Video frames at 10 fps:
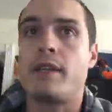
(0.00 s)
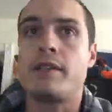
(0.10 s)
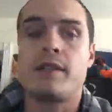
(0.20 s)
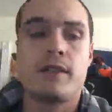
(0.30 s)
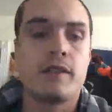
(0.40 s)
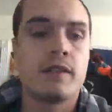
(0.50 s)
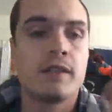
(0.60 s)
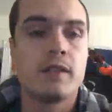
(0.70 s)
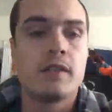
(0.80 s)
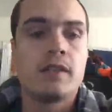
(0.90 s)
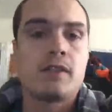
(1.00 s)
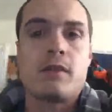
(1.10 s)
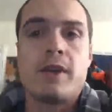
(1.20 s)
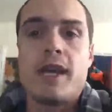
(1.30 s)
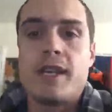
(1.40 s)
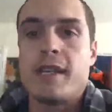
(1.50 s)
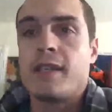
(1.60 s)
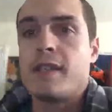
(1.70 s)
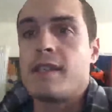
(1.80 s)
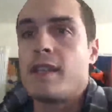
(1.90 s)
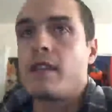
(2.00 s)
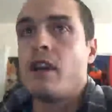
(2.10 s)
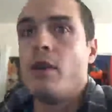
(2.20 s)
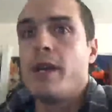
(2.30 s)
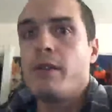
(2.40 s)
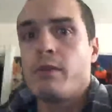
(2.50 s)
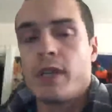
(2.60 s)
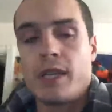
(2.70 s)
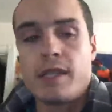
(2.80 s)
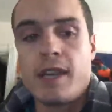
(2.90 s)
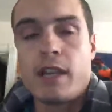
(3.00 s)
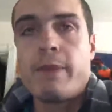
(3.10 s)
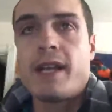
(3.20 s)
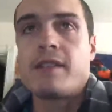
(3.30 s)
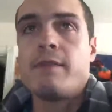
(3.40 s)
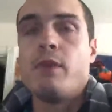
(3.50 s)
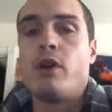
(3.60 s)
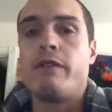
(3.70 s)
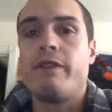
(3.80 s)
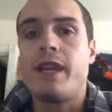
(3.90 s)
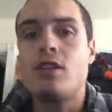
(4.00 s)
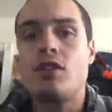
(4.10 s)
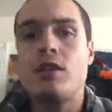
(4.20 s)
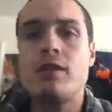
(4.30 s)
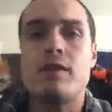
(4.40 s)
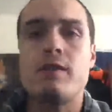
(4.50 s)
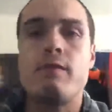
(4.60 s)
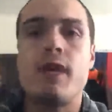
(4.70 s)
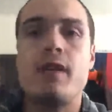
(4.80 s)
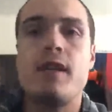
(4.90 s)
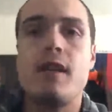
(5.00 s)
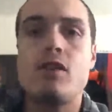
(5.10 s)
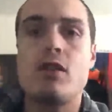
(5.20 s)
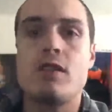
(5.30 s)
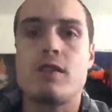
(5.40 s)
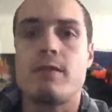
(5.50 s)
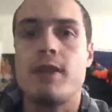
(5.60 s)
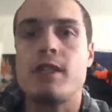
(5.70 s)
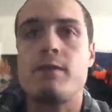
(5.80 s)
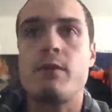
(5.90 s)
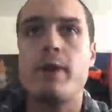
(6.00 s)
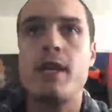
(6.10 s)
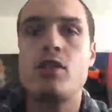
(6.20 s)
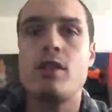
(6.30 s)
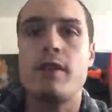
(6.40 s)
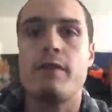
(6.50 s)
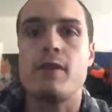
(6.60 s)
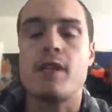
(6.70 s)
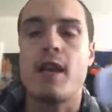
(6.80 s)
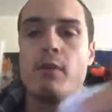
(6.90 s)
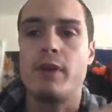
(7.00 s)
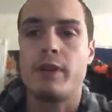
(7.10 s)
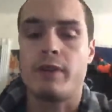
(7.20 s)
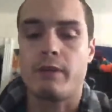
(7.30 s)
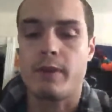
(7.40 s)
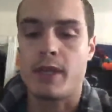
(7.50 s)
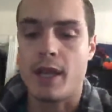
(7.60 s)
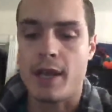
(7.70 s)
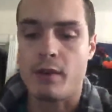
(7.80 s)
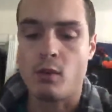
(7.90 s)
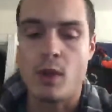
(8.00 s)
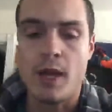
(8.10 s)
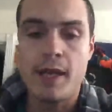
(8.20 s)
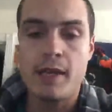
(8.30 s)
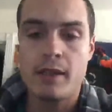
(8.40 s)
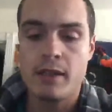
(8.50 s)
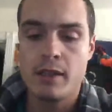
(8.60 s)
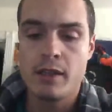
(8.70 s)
Right. Let's go ahead and get this thing going. We're going to talk about some motivation, some meditation, some inspiration. If it's not one of the three, I don't want it.